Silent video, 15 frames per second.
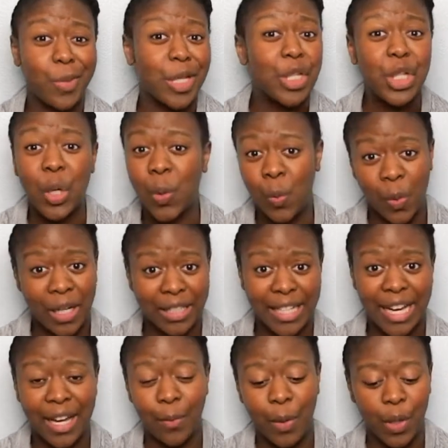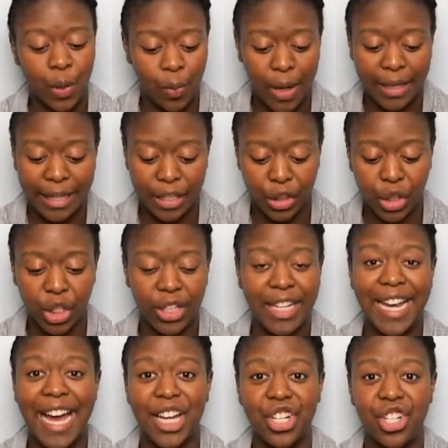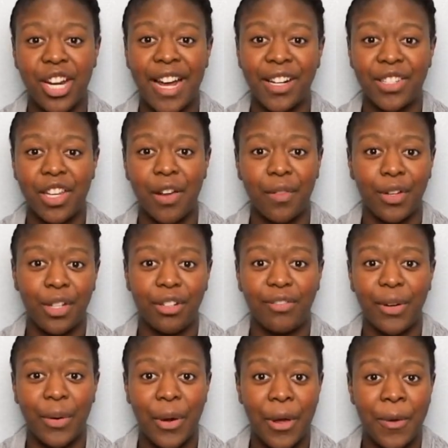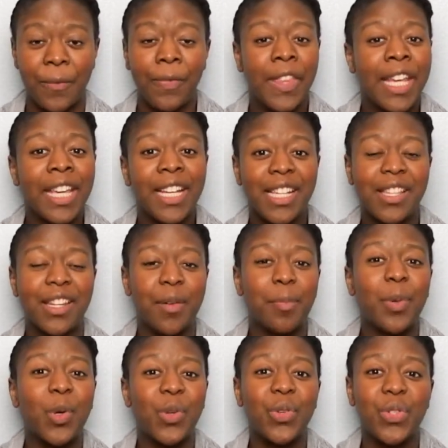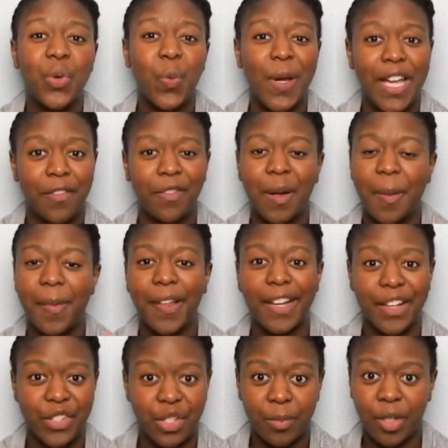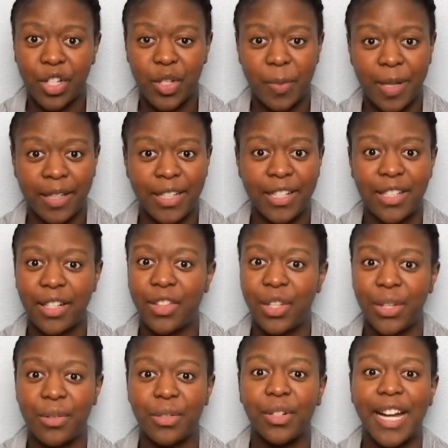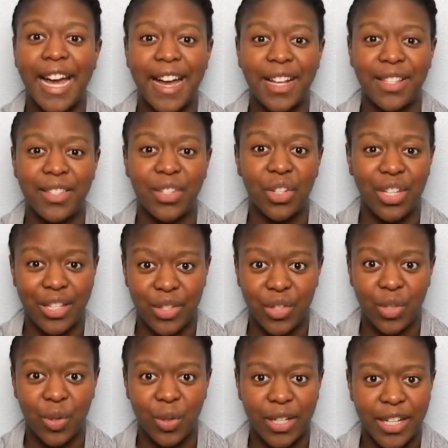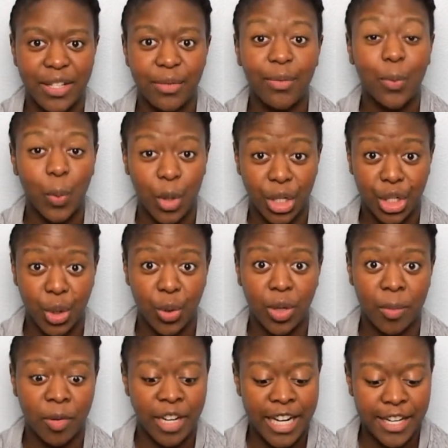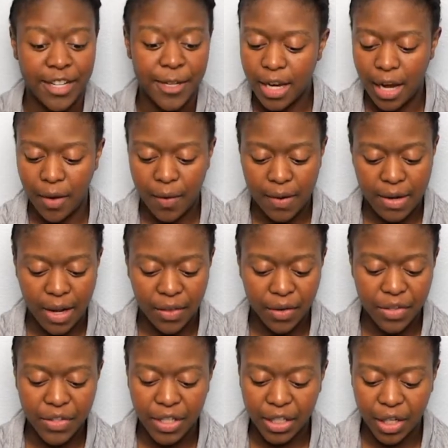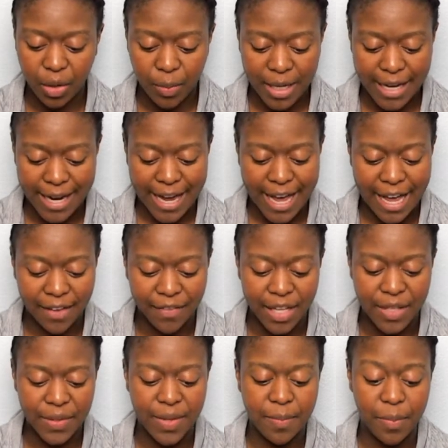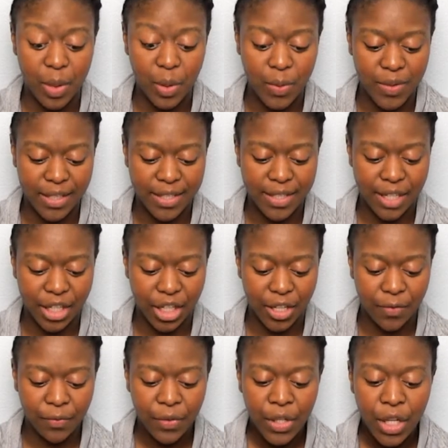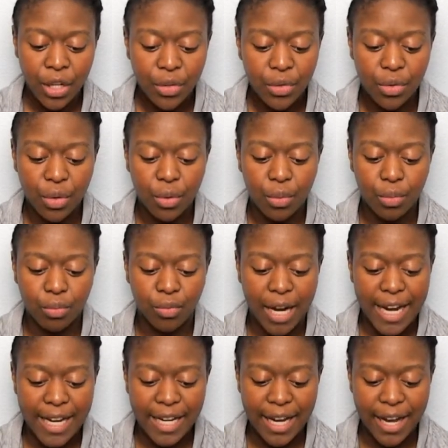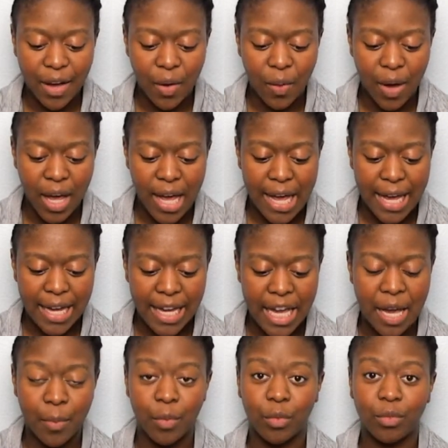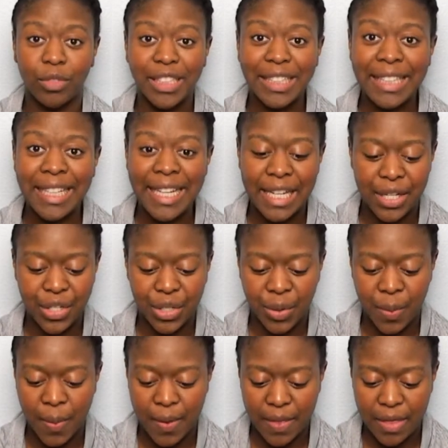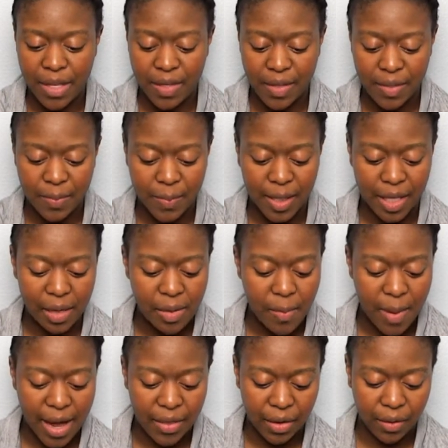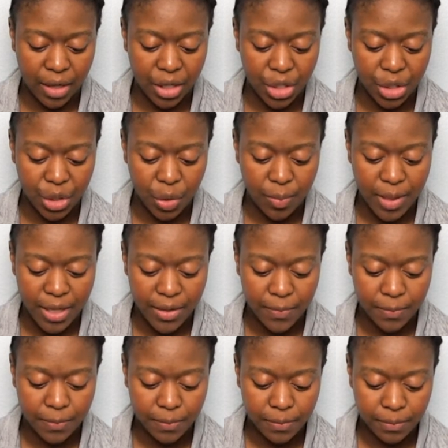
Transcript: we don't want that. We don't want like 30 hashtags covering your photo, because then it pulls away from the customer experience that the user has in stories for your brand. Now another sticker we have is the music sticker. So right now I am really into This Is Me by The Greatest Showman.